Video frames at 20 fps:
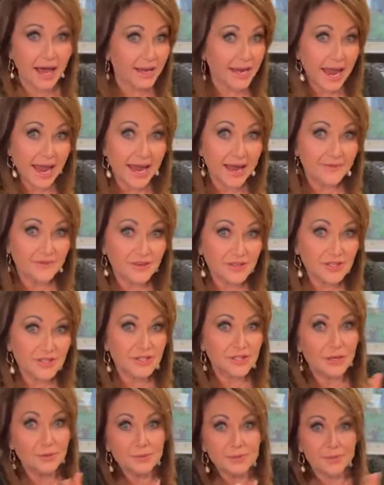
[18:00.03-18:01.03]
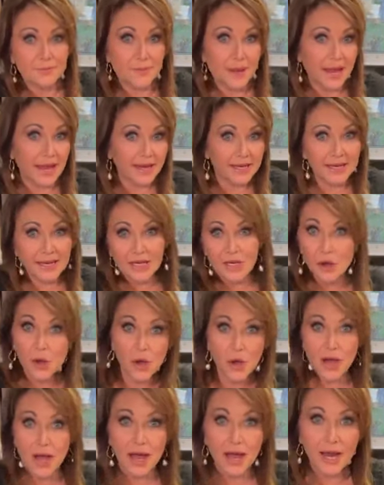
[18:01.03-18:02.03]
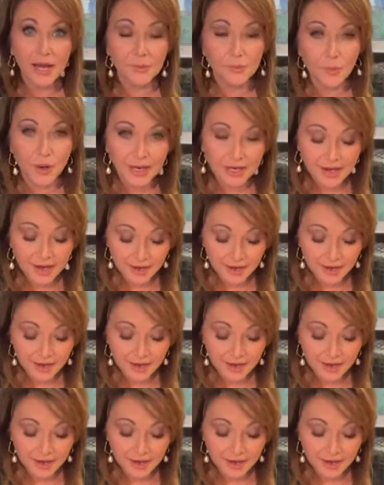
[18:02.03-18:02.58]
An average soup, depending on